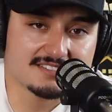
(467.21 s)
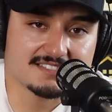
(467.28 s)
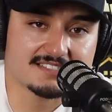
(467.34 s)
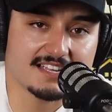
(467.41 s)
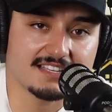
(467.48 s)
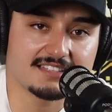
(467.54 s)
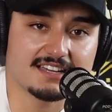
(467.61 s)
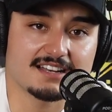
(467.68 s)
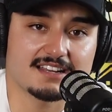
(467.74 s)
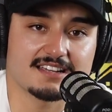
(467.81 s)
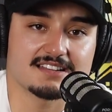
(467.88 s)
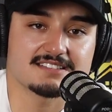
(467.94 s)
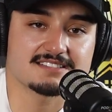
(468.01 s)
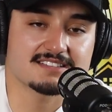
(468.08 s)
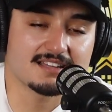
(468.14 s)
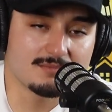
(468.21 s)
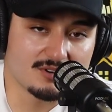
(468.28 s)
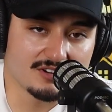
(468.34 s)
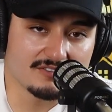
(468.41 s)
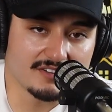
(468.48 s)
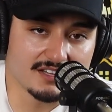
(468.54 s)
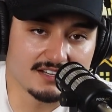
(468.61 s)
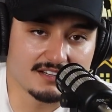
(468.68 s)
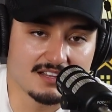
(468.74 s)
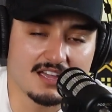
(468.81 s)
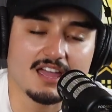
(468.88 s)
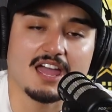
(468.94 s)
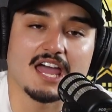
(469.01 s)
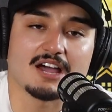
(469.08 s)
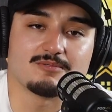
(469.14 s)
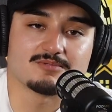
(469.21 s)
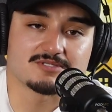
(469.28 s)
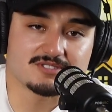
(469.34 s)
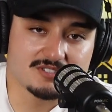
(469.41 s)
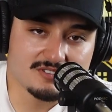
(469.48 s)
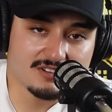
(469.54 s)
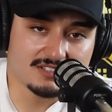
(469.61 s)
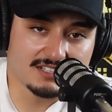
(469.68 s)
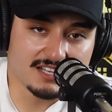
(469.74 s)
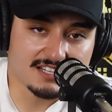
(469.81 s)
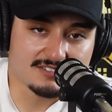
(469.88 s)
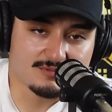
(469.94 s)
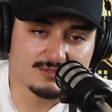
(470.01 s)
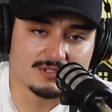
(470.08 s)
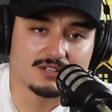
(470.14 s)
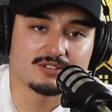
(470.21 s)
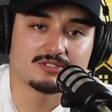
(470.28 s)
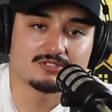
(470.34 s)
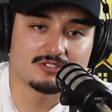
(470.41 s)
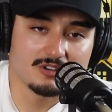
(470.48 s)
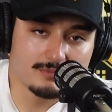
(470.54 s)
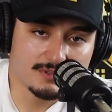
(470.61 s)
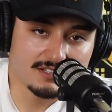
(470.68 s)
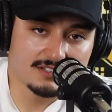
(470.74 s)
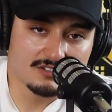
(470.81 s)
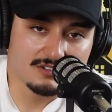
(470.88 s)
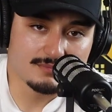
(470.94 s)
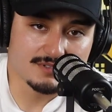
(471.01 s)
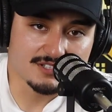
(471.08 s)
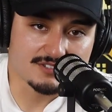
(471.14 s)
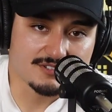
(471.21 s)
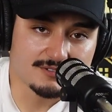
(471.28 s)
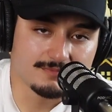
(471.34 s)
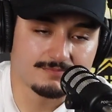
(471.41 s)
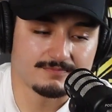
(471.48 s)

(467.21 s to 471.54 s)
Stay dedicated, stay motivated, and we'll see you on the next one. Don't be a little bitch.